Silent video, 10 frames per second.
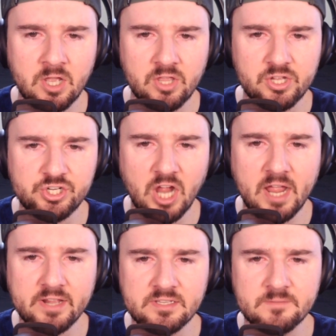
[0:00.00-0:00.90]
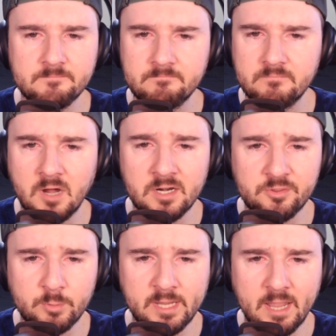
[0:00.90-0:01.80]
The Giants on a
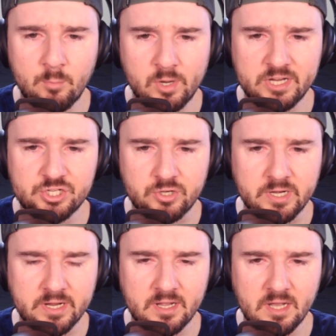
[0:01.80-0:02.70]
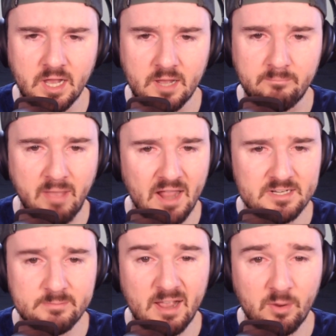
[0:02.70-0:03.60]
three game winning streak, back to
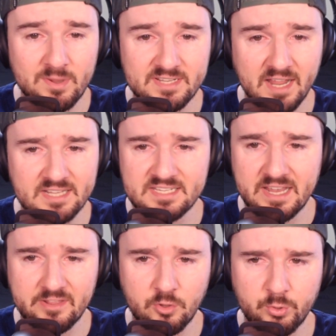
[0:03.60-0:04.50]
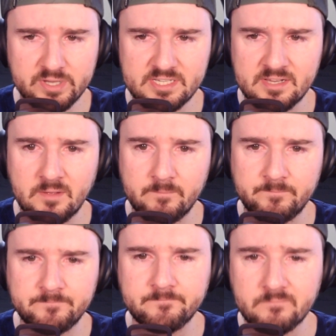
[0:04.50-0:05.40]
back wins against St. Louis.
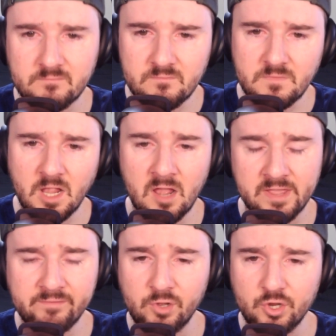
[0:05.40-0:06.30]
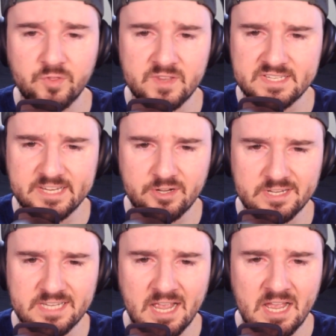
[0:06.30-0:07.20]
Uh, they look good in this series.
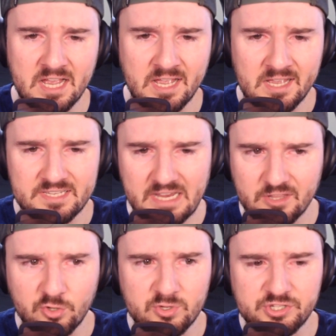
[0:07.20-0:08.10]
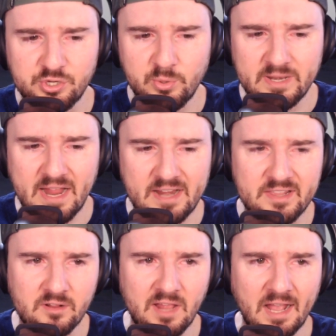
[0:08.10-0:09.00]
St. Louis 2 and 8 in
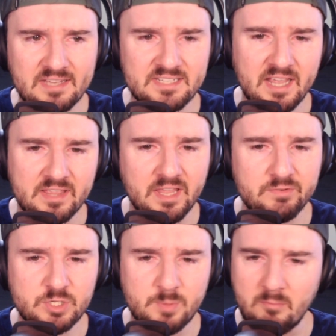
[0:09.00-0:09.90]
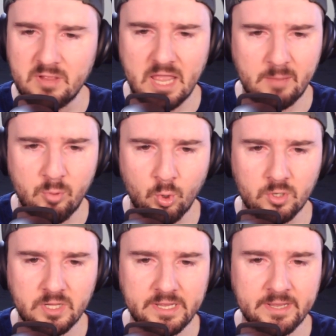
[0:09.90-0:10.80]
their last 10. They've just been playing
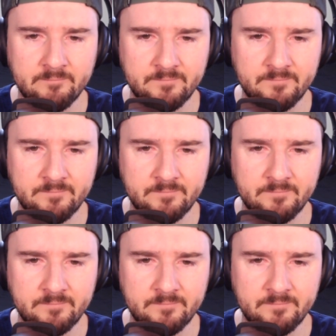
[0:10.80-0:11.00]
poorly.